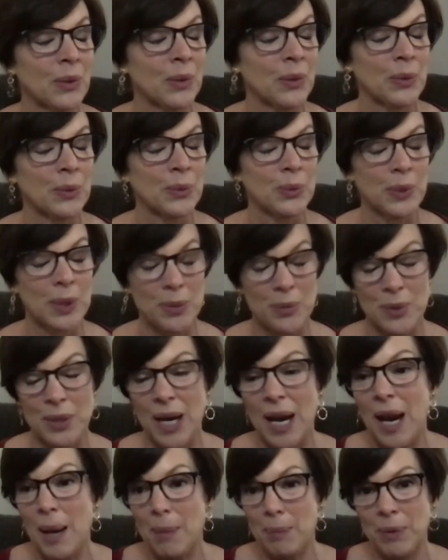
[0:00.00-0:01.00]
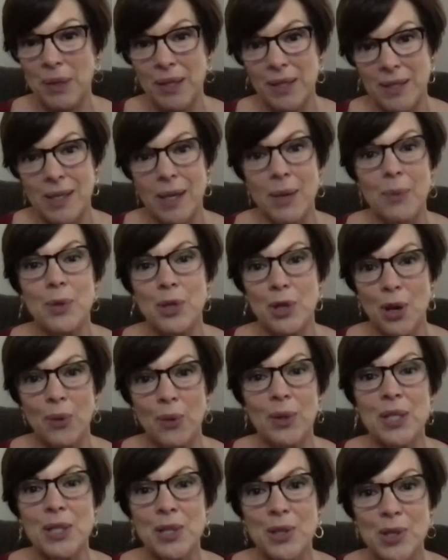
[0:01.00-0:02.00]
what would happen is I would
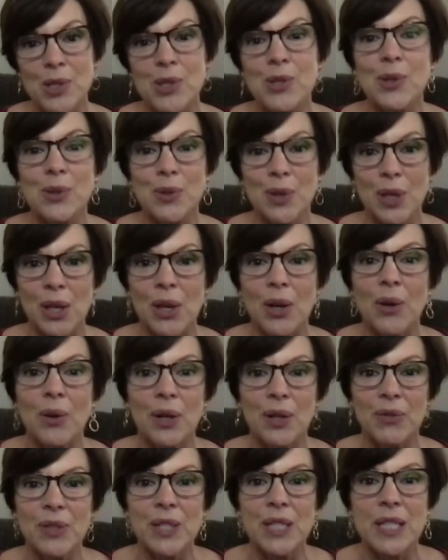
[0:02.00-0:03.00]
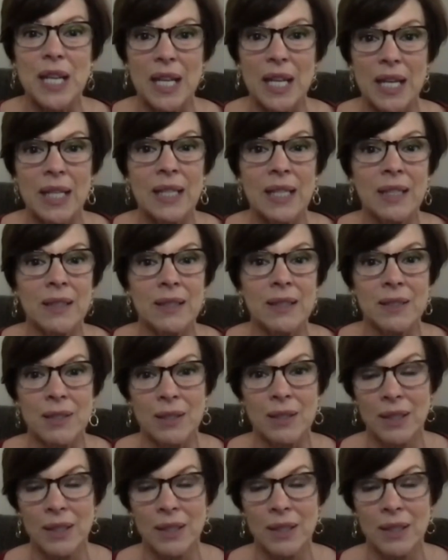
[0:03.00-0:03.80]
go into the studio every day, and